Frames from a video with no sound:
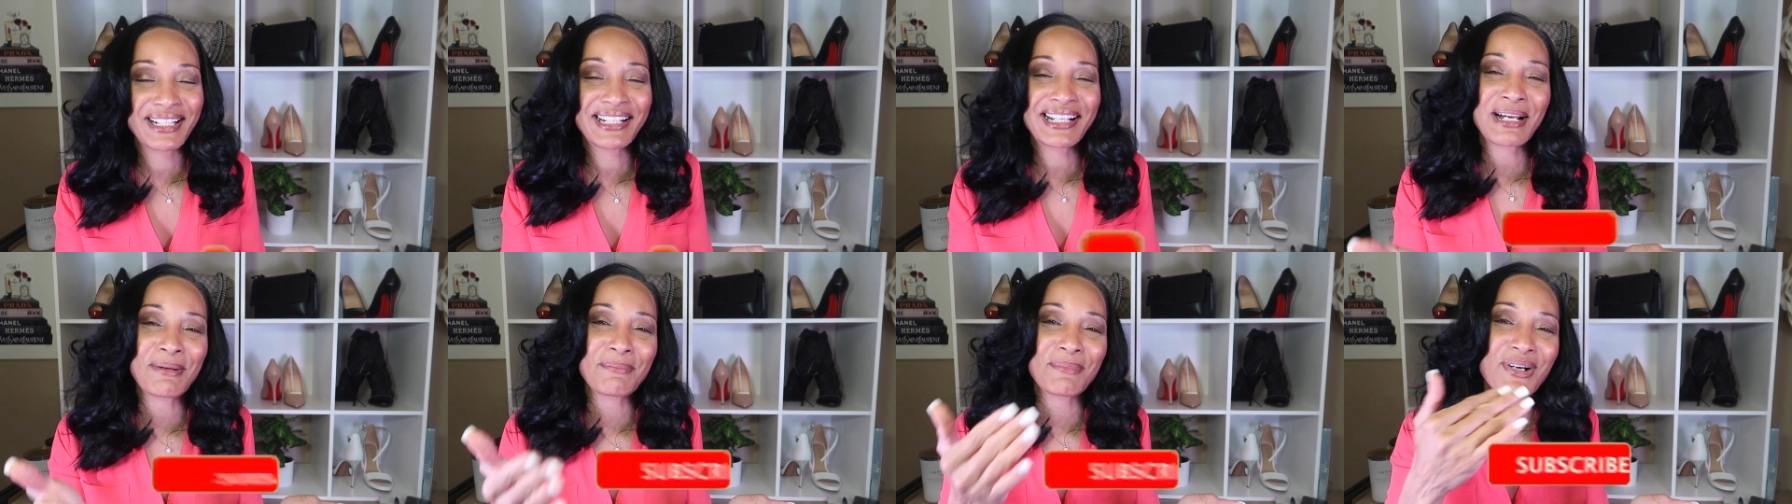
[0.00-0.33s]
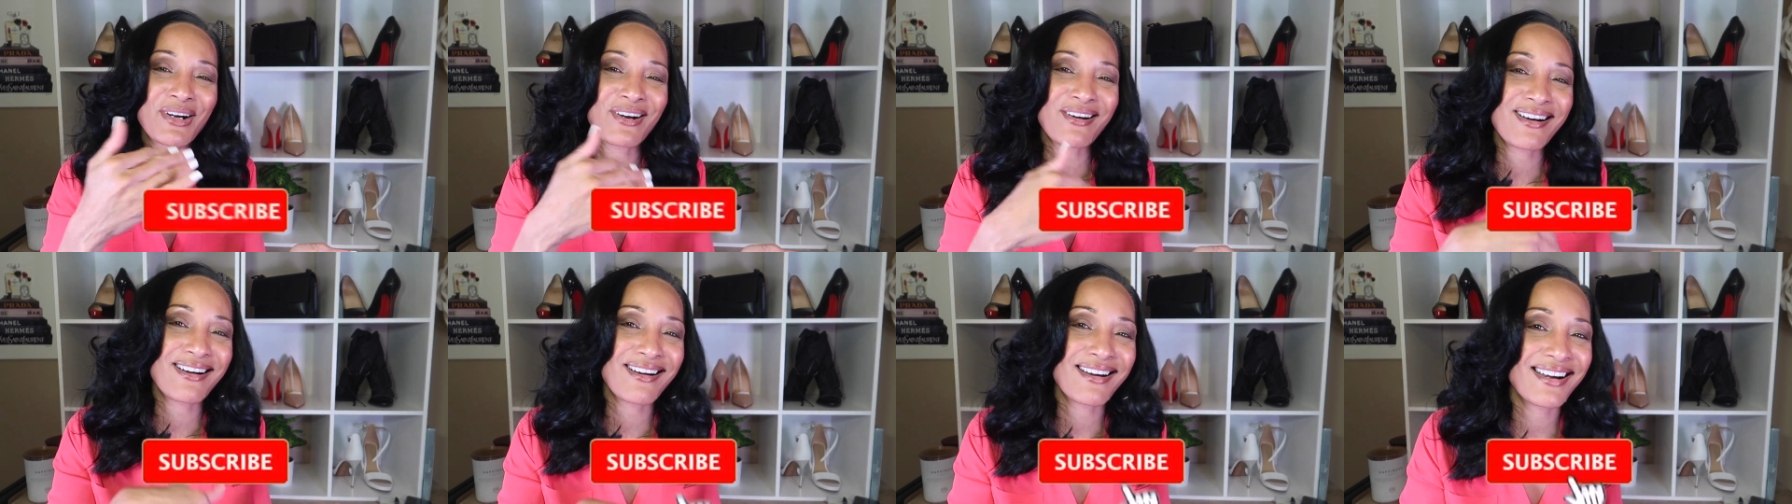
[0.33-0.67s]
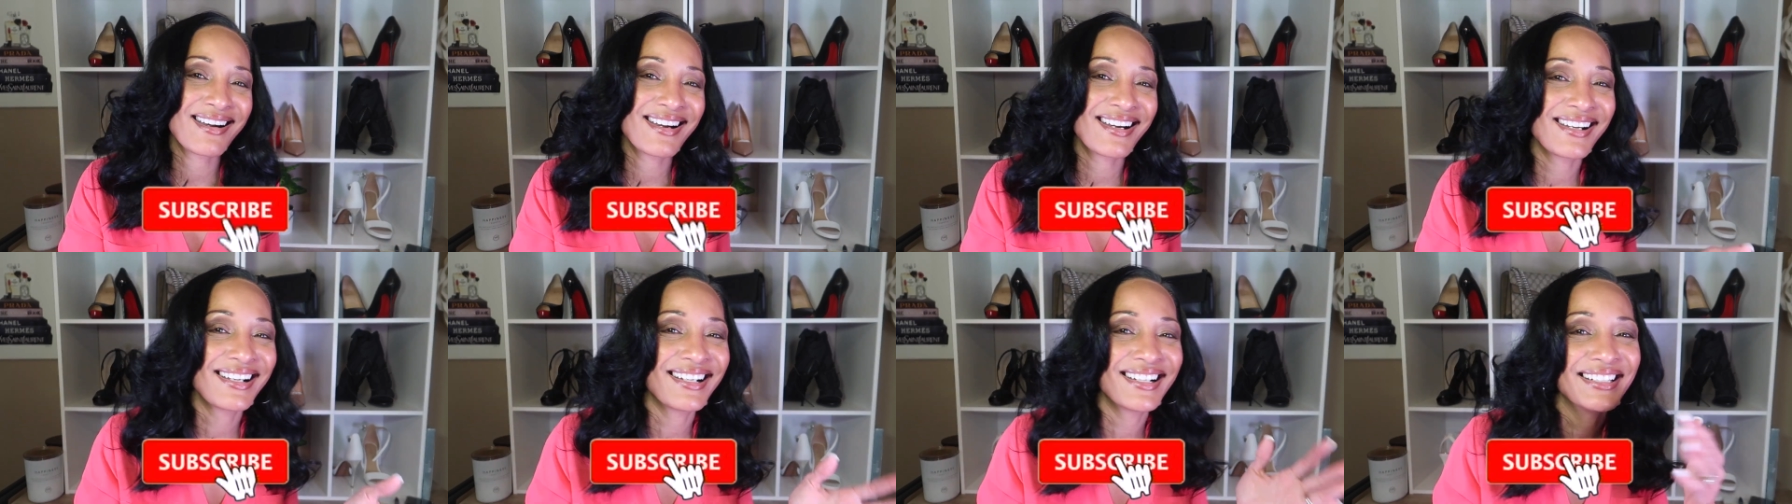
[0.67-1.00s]
Come
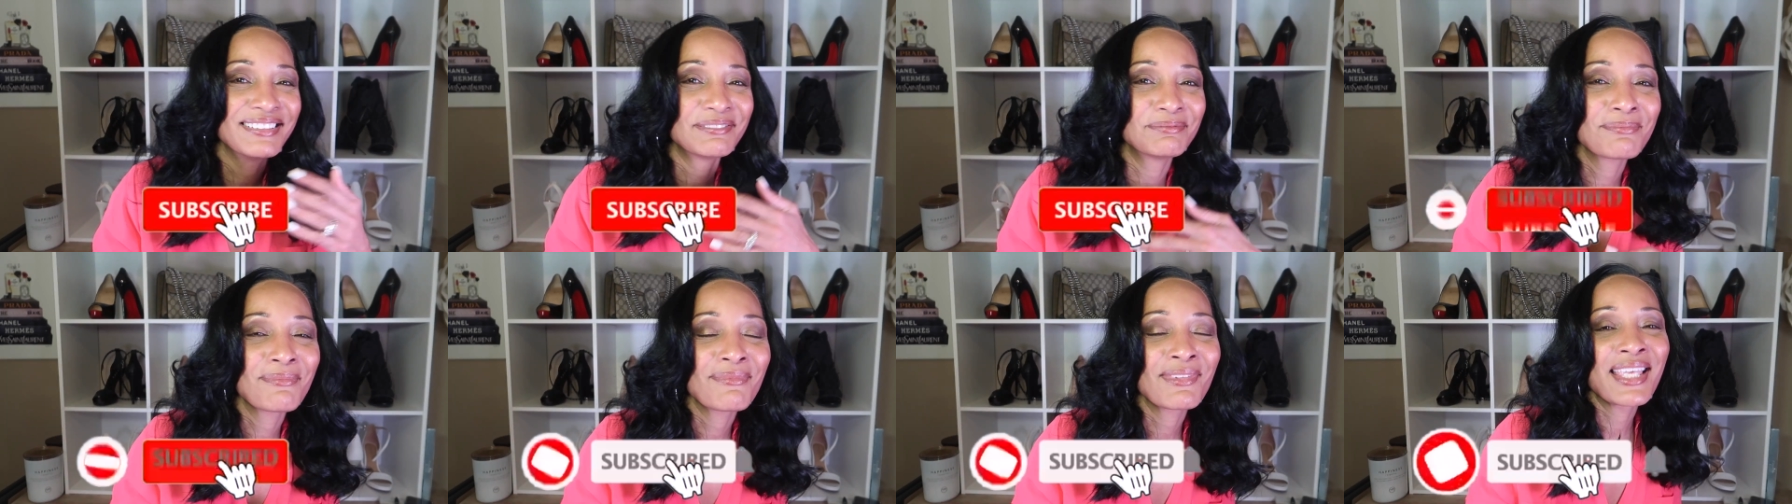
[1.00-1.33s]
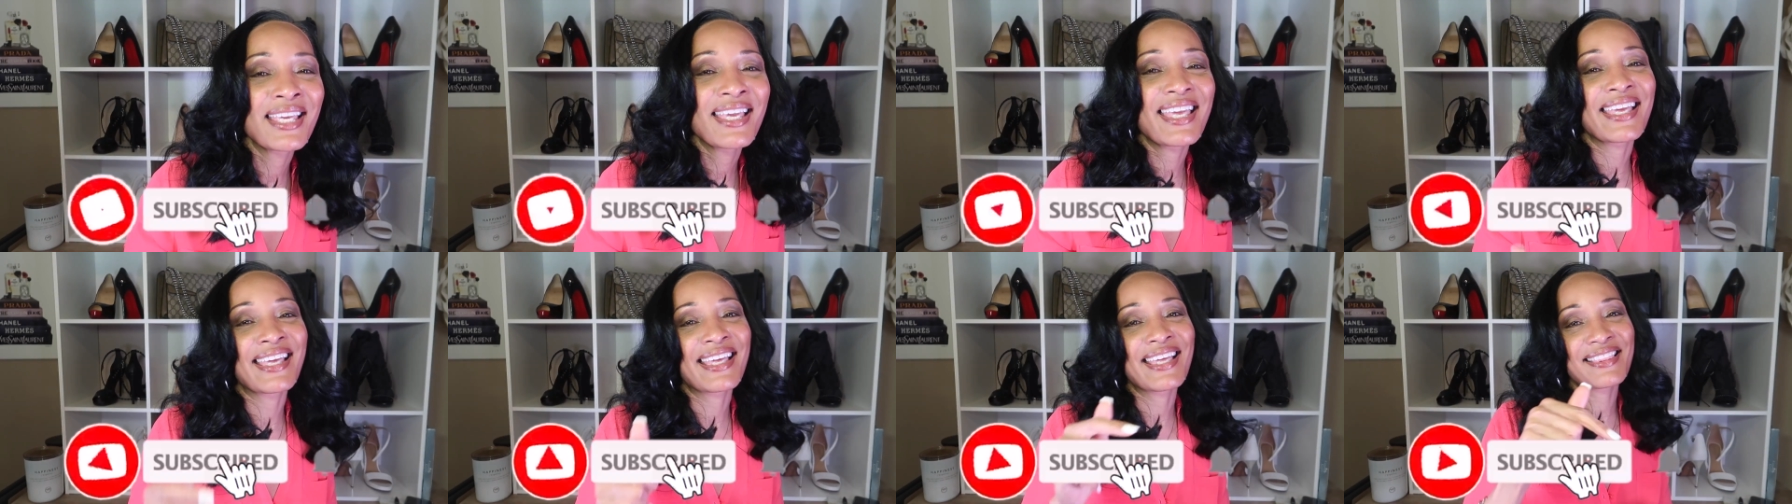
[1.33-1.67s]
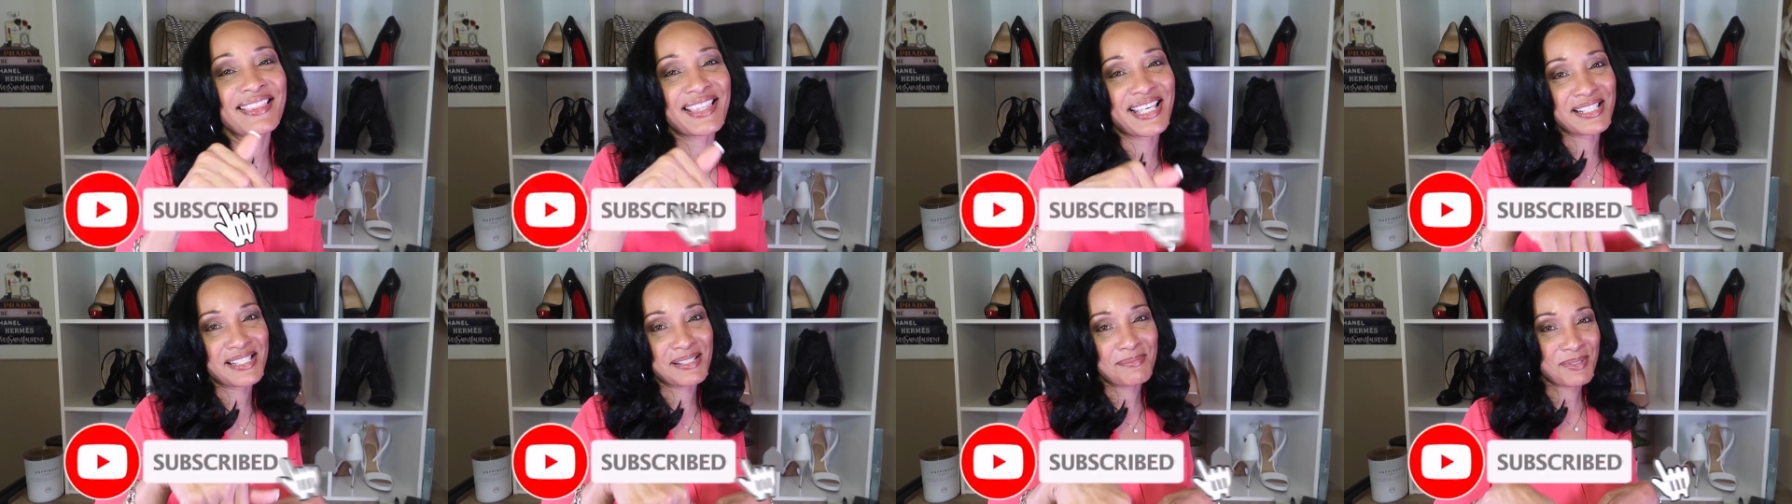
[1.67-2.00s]
on and
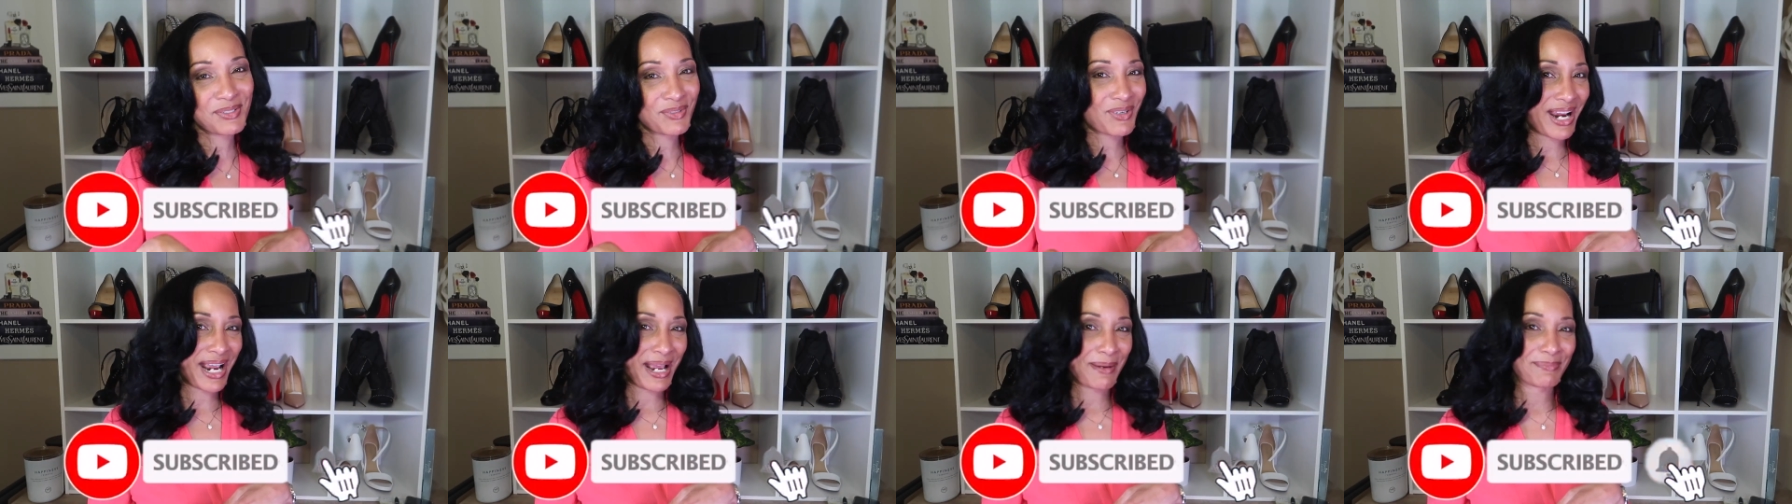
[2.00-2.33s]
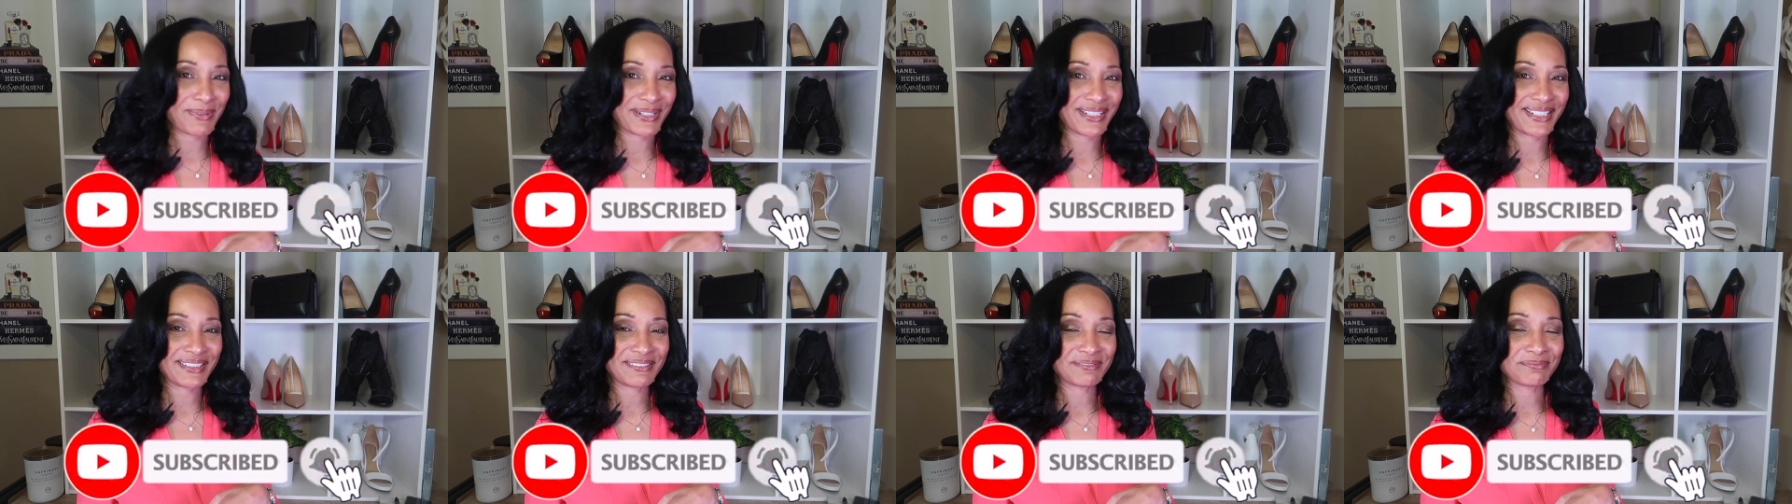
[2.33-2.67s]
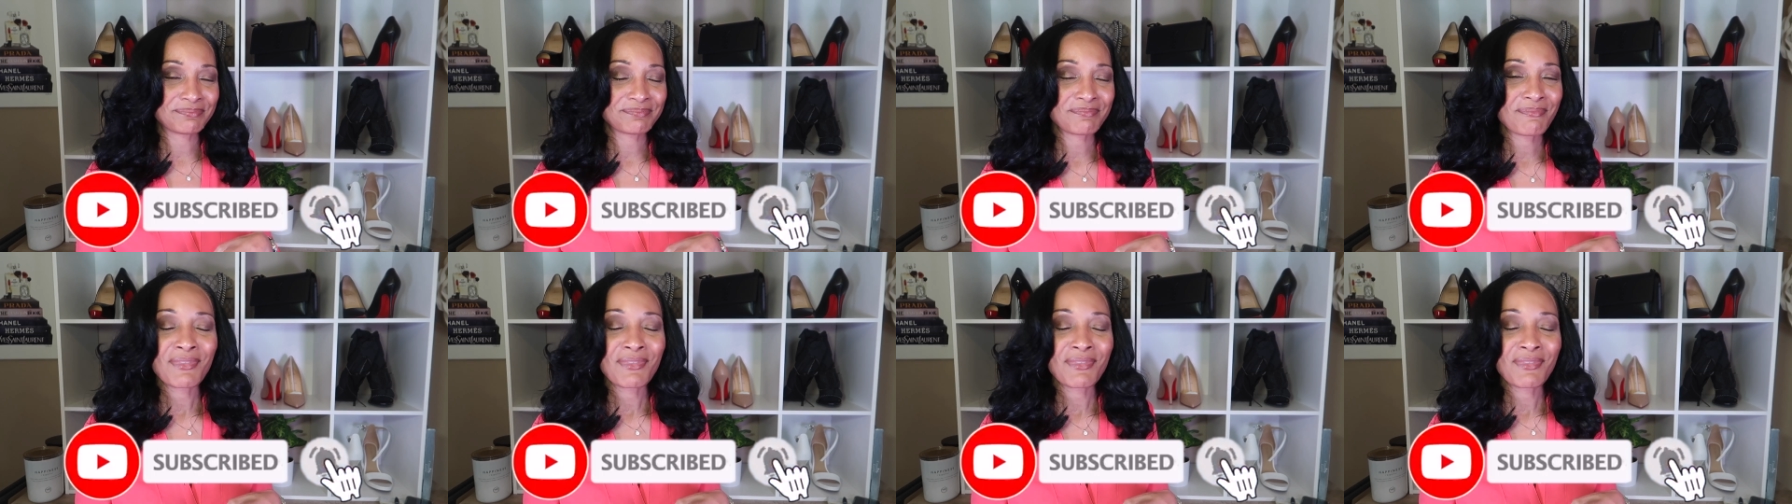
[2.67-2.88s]
hit that subscribe button.